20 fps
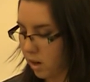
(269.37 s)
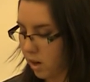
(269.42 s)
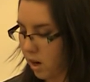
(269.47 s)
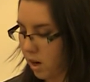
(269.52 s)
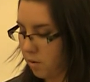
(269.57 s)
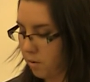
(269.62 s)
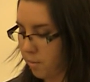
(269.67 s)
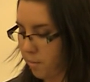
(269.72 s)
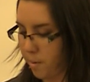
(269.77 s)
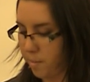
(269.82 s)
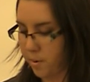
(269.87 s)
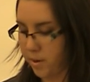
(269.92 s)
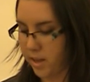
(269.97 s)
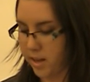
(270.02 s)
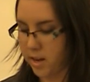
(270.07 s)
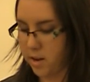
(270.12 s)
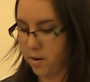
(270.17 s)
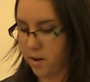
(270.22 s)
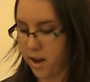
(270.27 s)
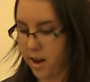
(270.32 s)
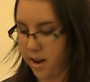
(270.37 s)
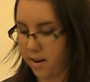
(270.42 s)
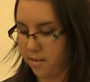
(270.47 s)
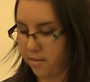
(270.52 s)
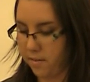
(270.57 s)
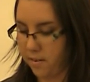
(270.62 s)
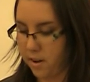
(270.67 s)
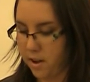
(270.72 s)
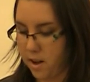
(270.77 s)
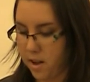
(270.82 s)
remember that you have
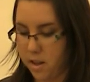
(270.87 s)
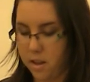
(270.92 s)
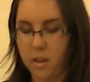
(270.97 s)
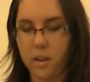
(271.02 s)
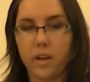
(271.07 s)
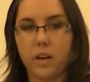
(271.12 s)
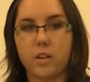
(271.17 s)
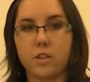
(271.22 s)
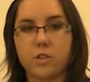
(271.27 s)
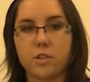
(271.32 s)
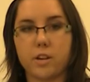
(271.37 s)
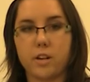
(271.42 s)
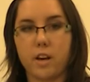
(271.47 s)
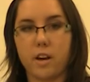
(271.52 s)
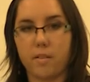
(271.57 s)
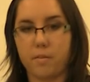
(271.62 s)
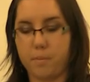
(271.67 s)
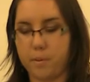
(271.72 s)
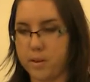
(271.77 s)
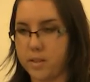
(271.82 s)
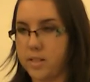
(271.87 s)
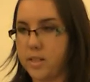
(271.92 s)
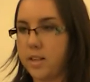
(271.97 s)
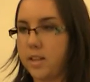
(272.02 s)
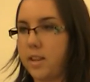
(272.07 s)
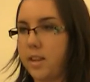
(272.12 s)
the luxury of printing